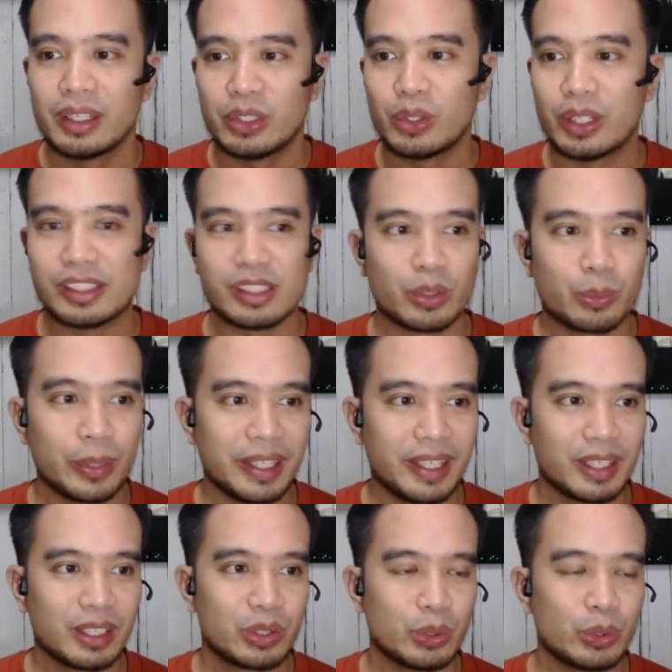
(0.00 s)
You guys are
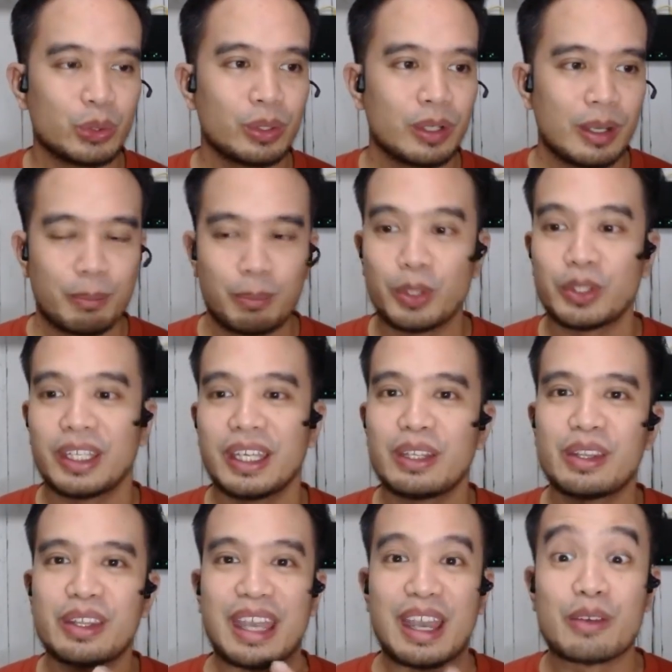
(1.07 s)
willing to put
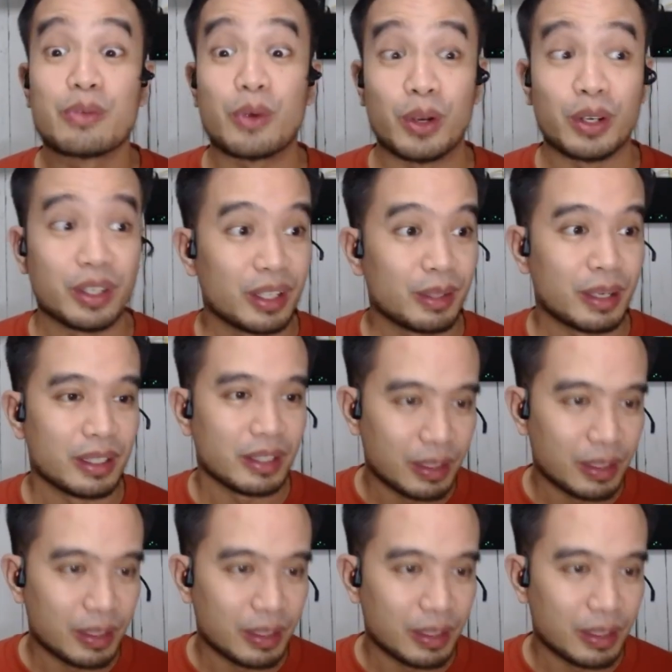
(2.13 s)
in the effort, right?